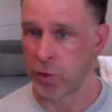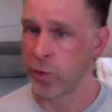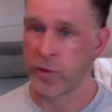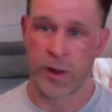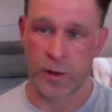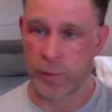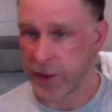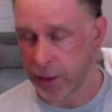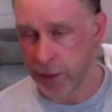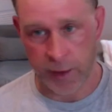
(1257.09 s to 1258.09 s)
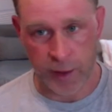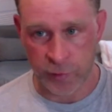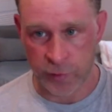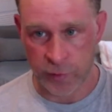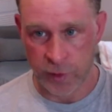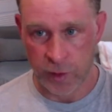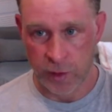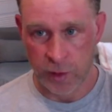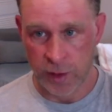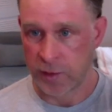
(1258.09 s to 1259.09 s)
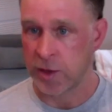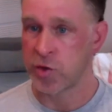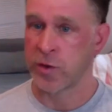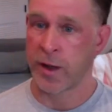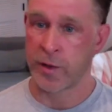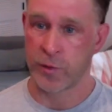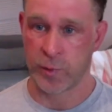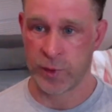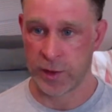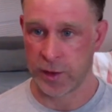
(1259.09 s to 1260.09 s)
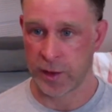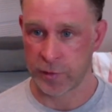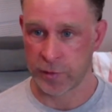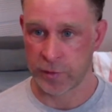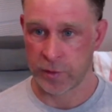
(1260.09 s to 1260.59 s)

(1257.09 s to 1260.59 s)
don't take a PDF and digitize the PDF.